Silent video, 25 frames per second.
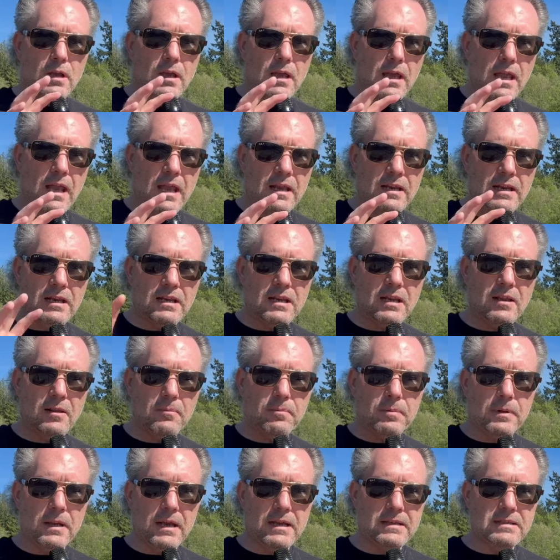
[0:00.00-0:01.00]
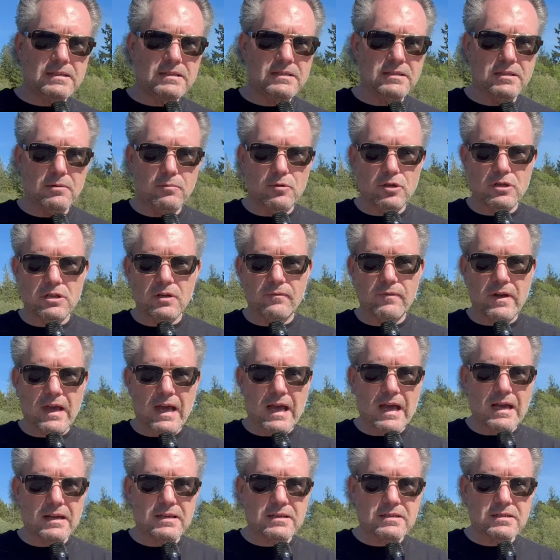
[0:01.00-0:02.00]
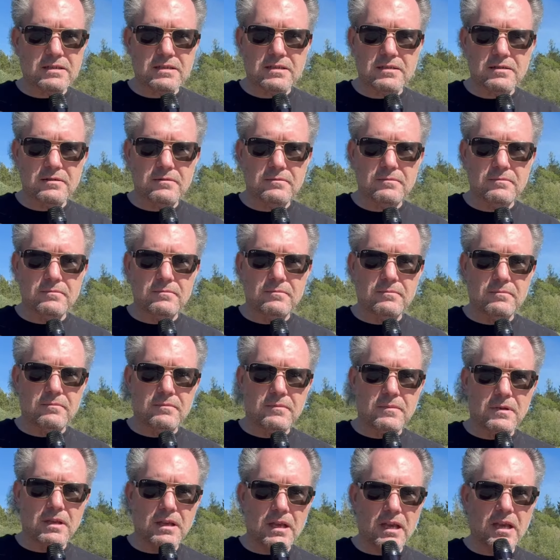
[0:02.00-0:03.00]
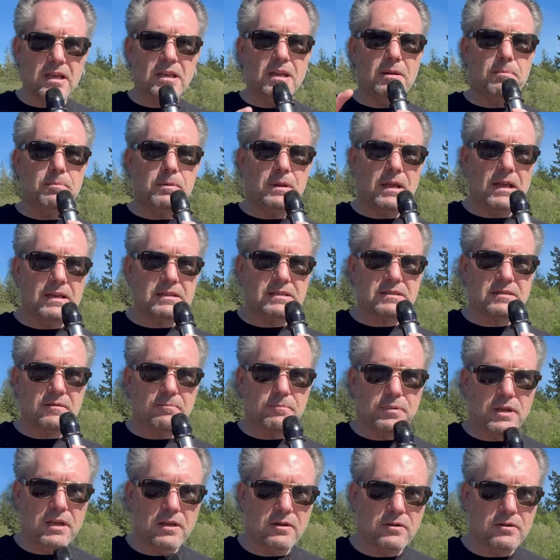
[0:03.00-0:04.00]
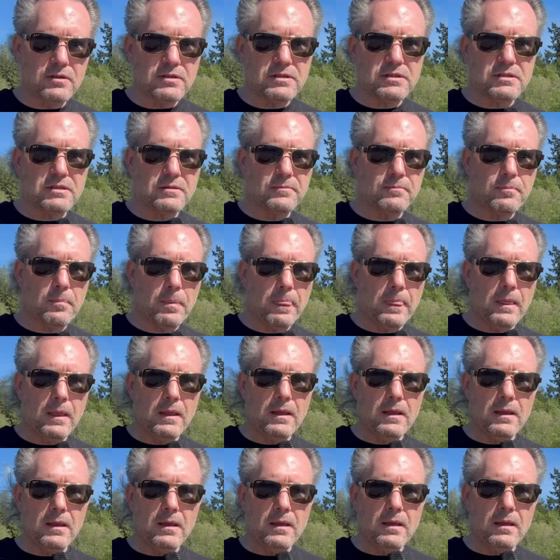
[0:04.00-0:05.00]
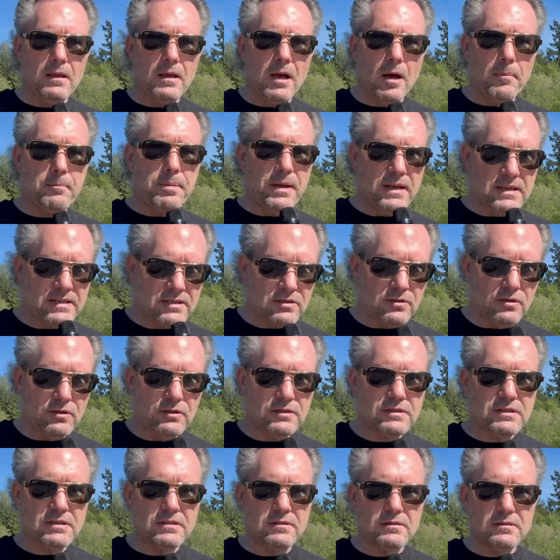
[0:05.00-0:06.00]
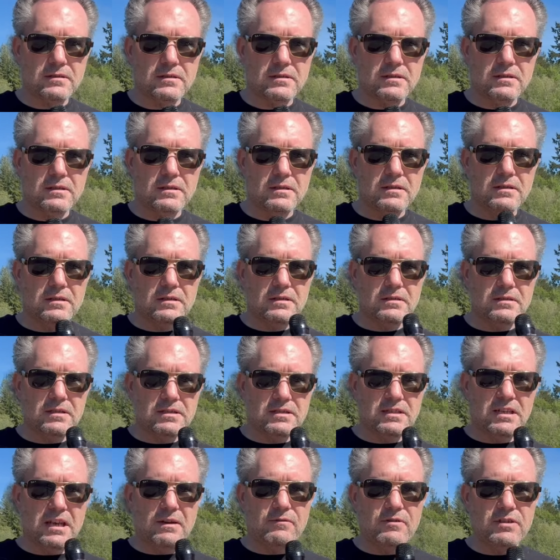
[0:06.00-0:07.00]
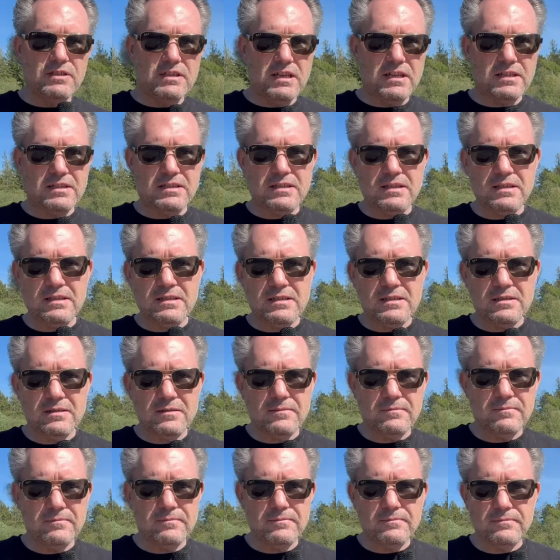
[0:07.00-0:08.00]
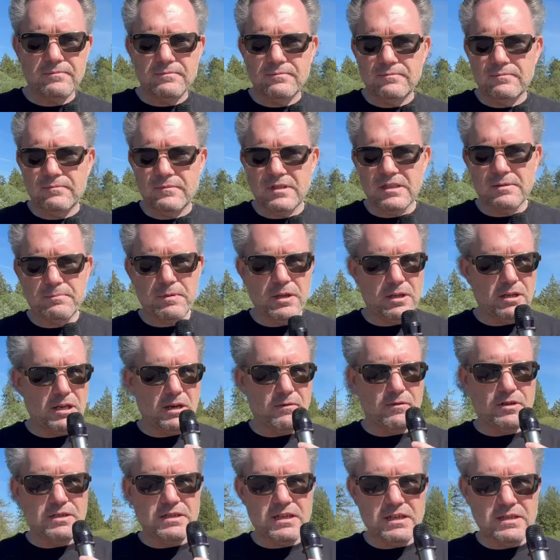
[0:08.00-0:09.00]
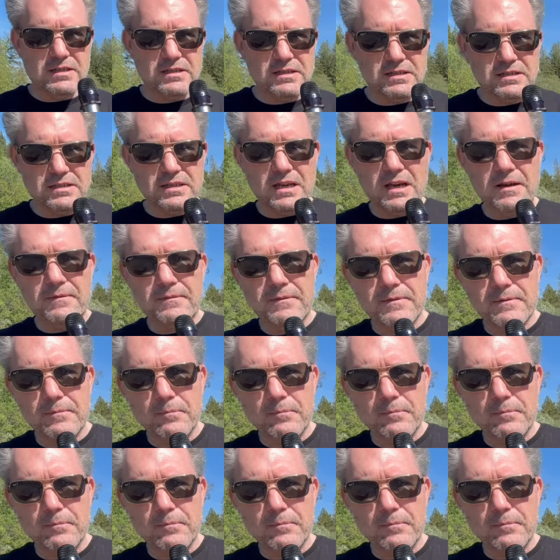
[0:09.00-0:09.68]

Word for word: In any of the places in the book of Acts, any places of Peter's epistles, does he ever teach this? Does Peter ever teach this stuff?